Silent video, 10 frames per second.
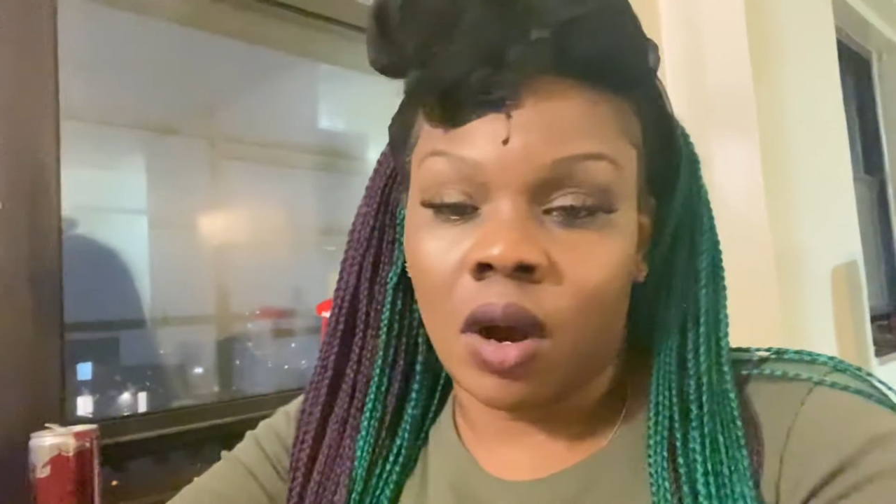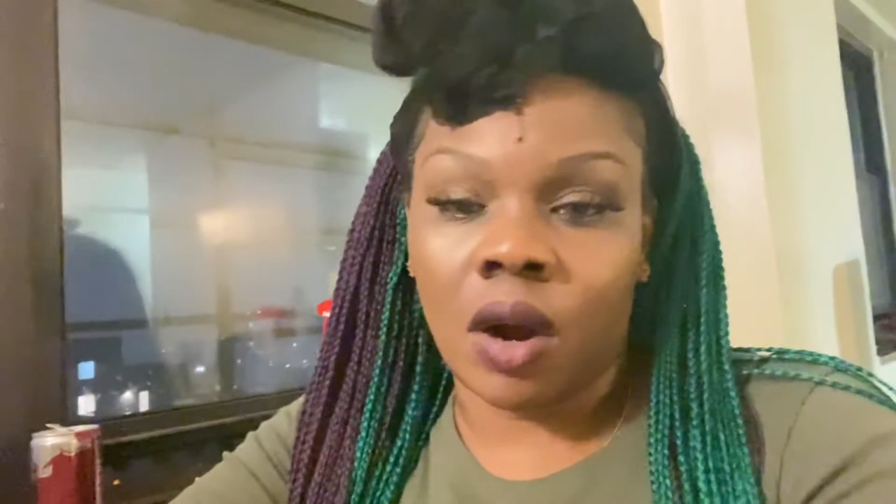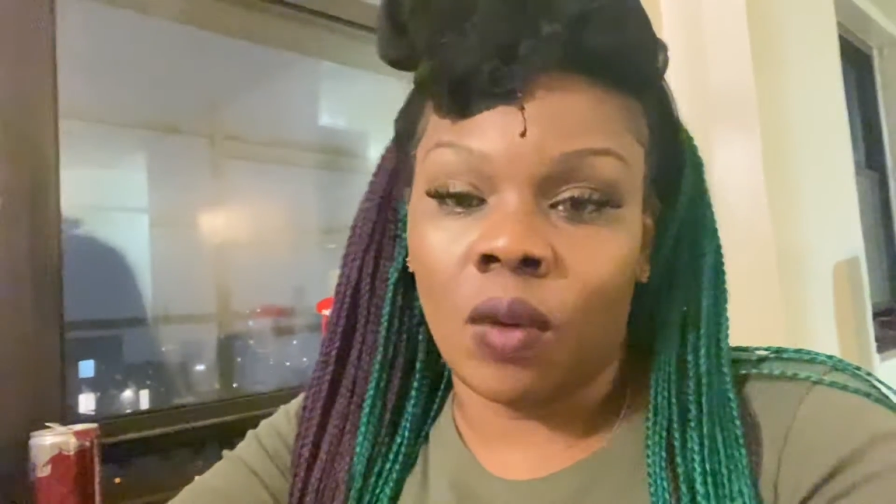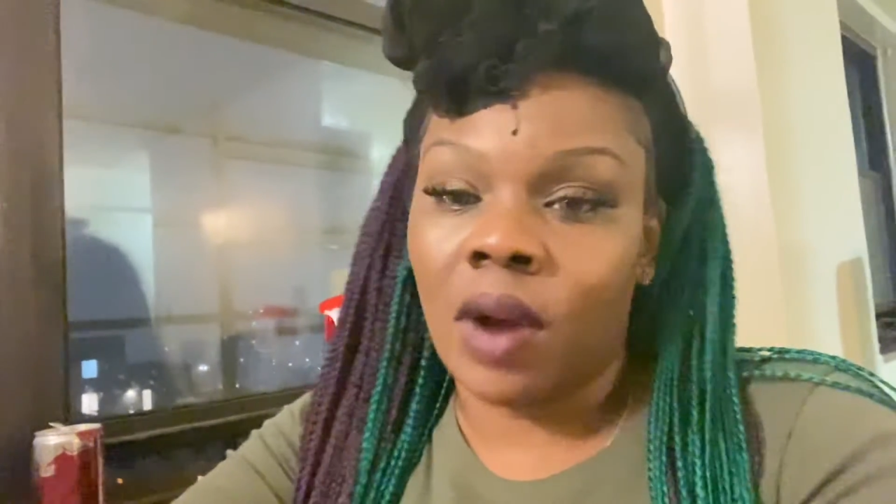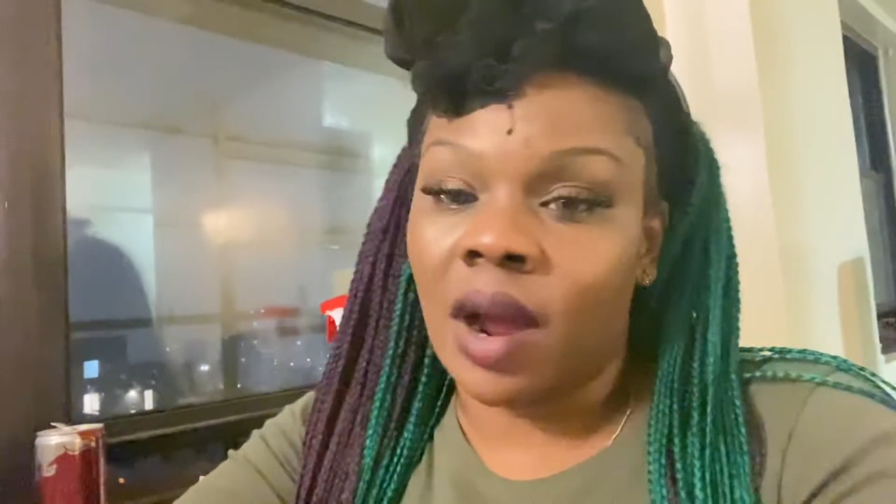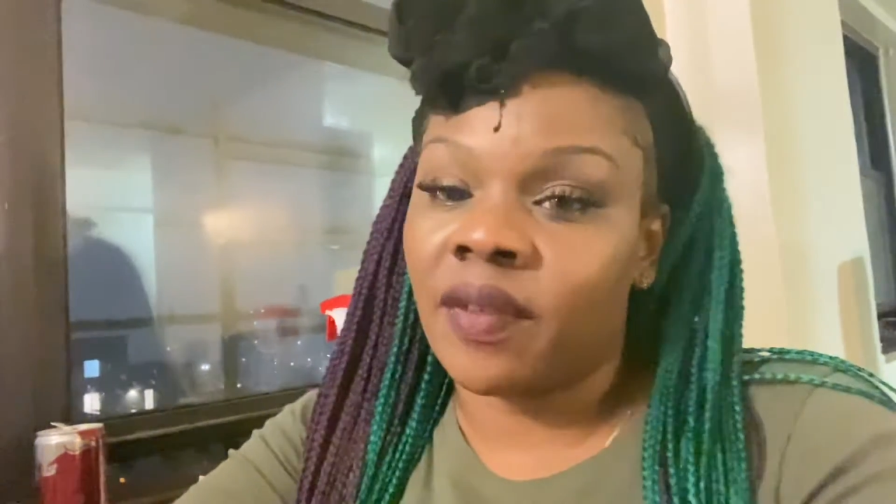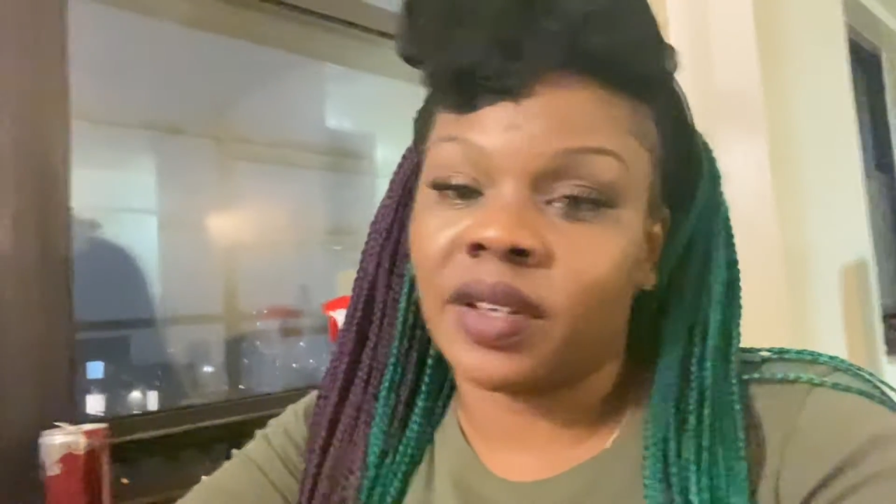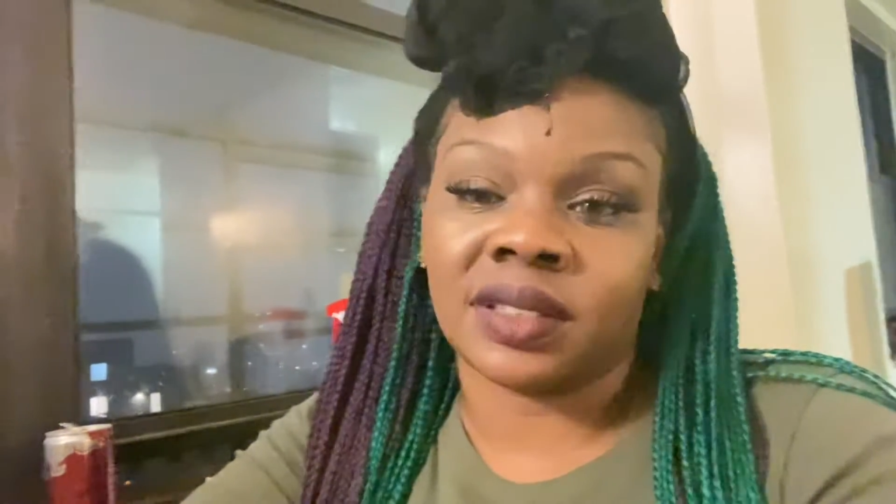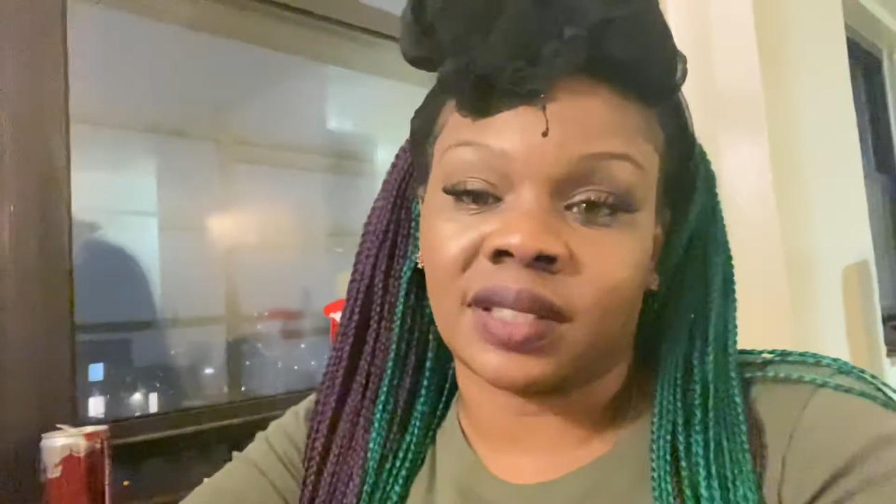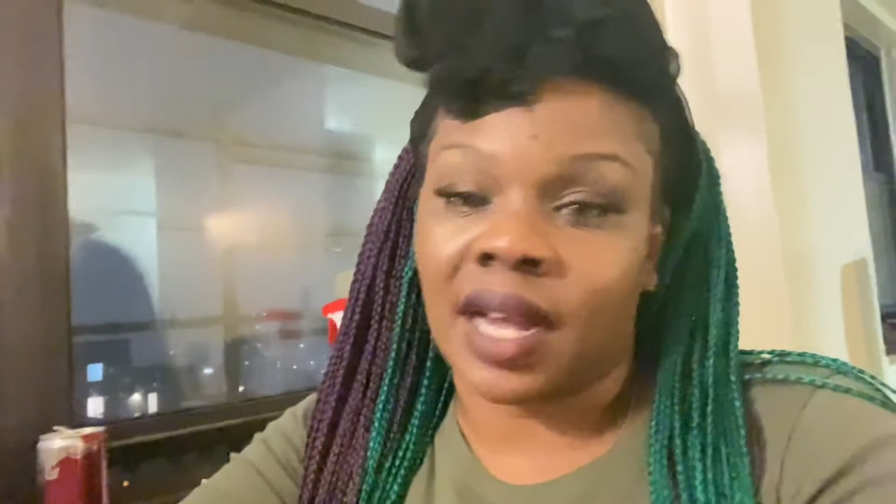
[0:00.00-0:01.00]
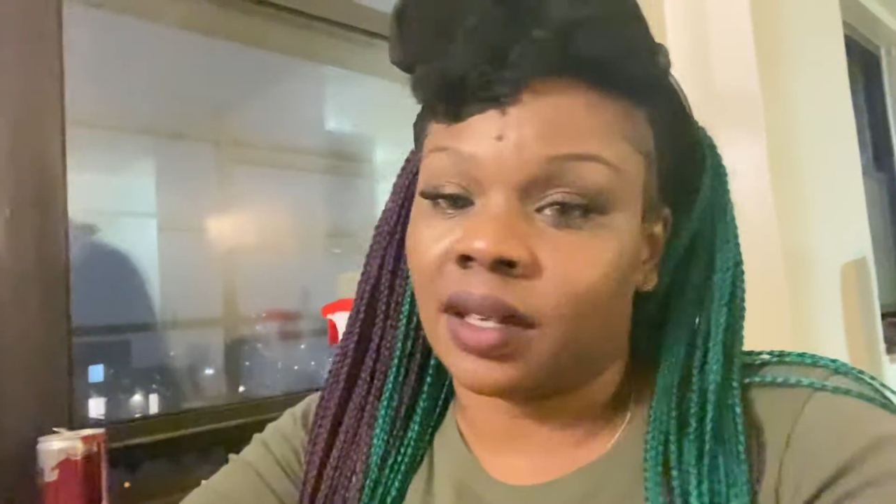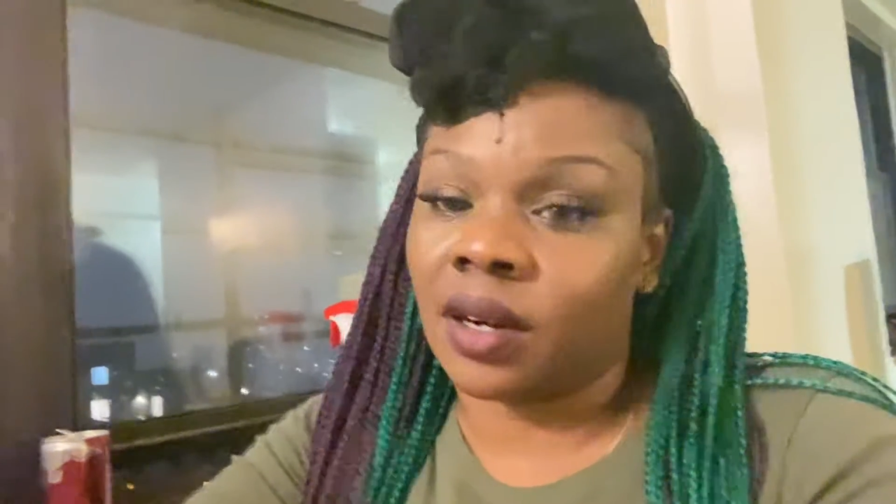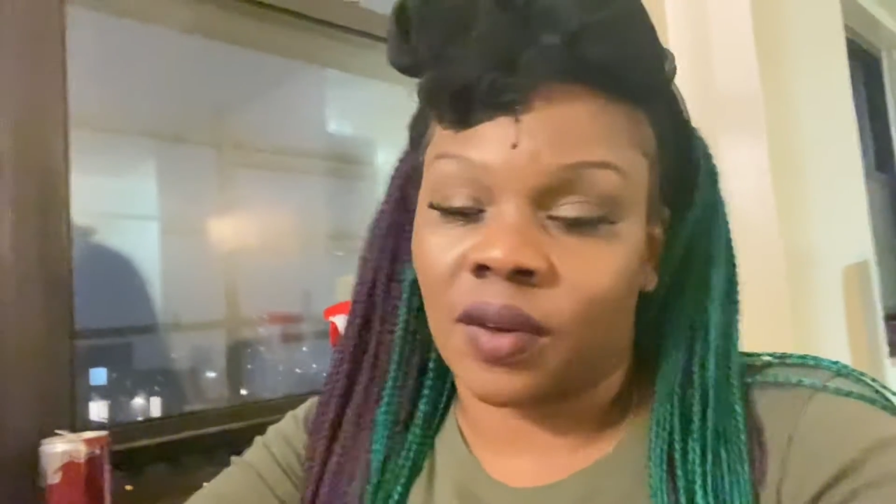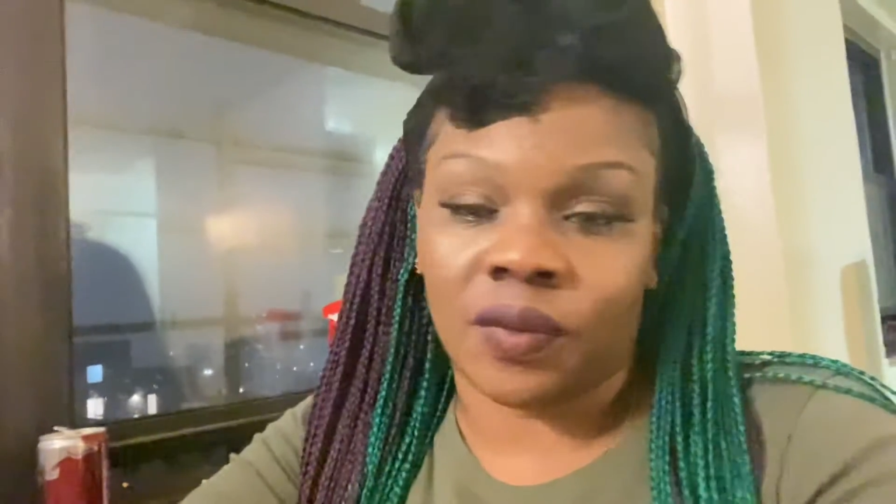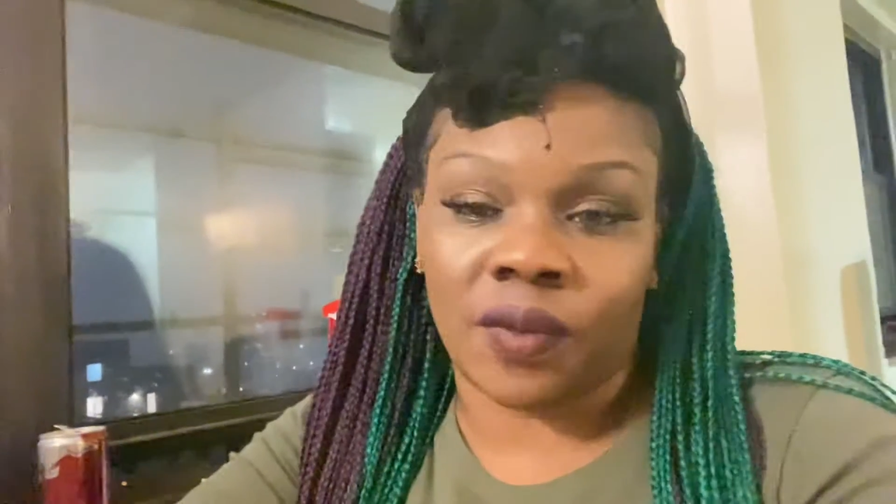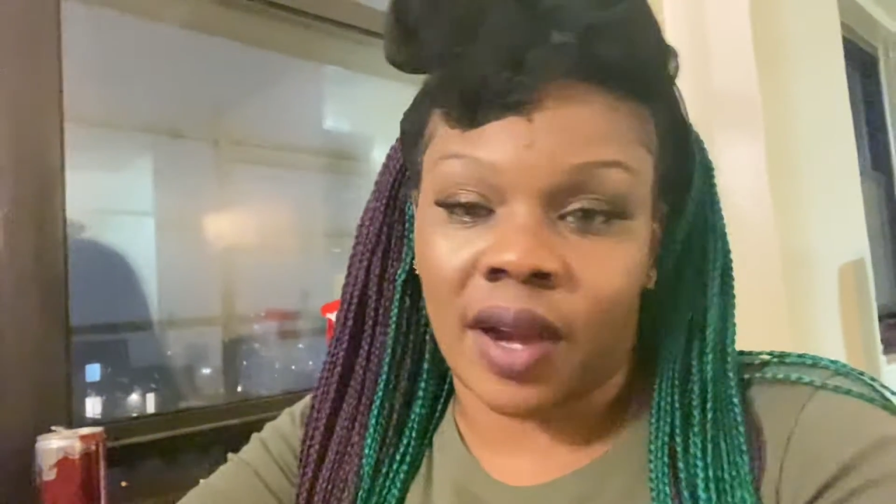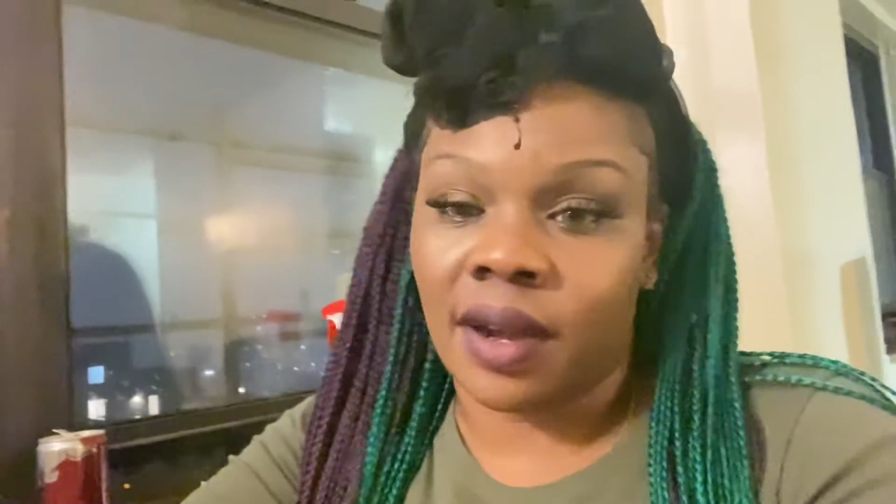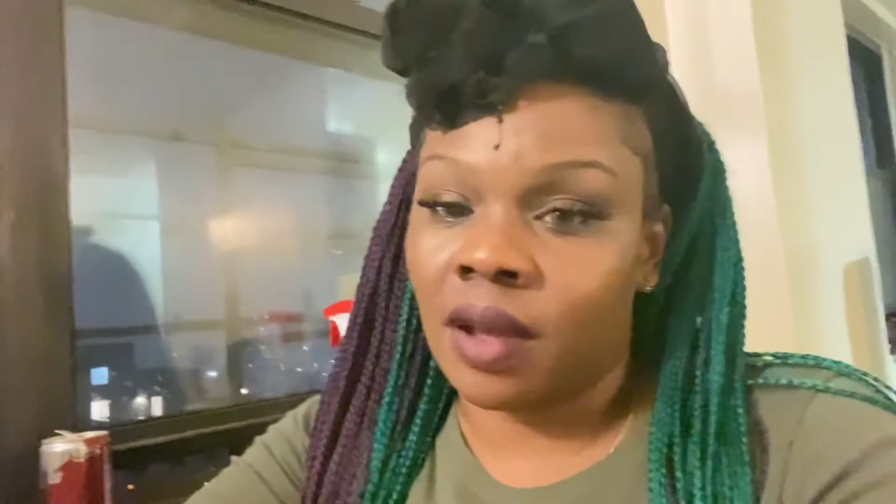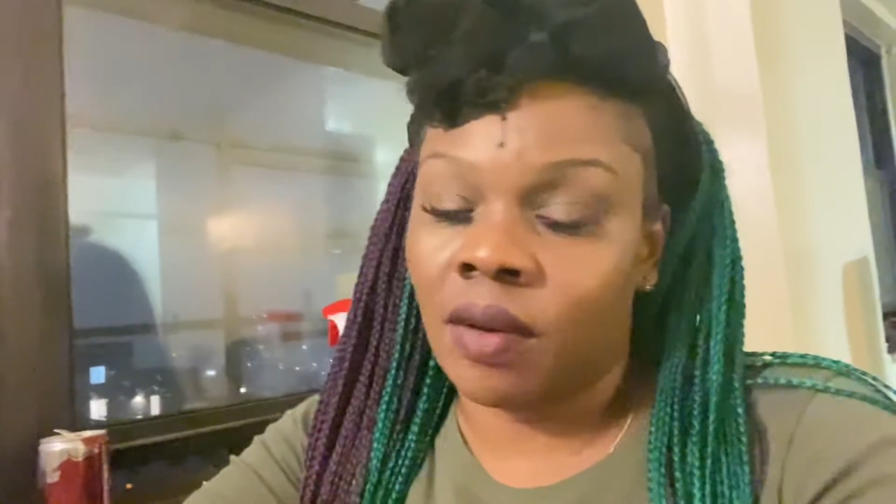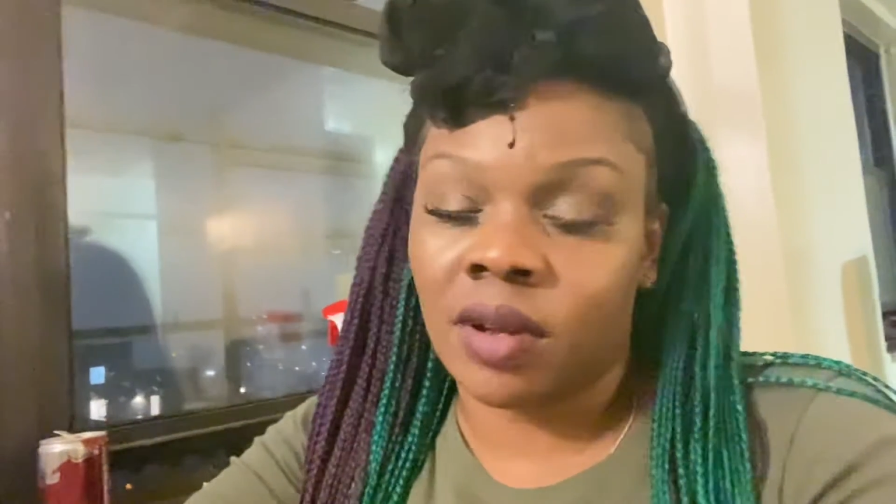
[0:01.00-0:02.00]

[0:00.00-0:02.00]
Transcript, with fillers: or whoever is inside the earth right now.